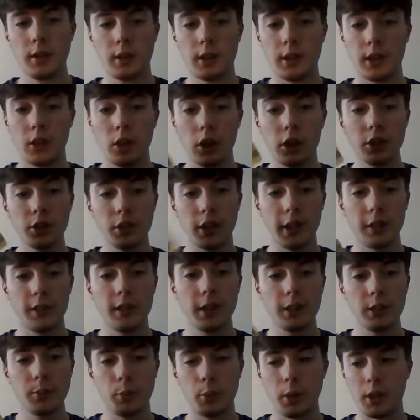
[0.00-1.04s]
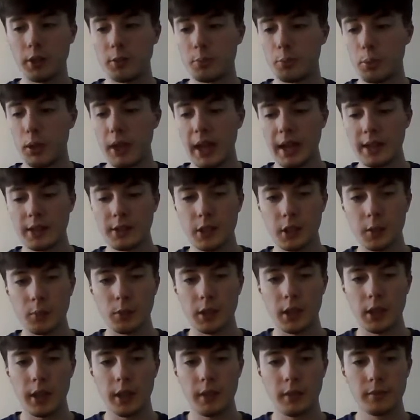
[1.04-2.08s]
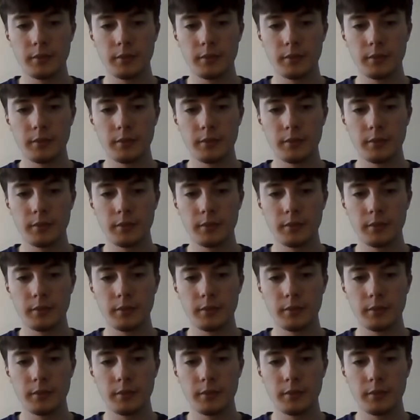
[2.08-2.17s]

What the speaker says: It looks like this, but it's plastic money.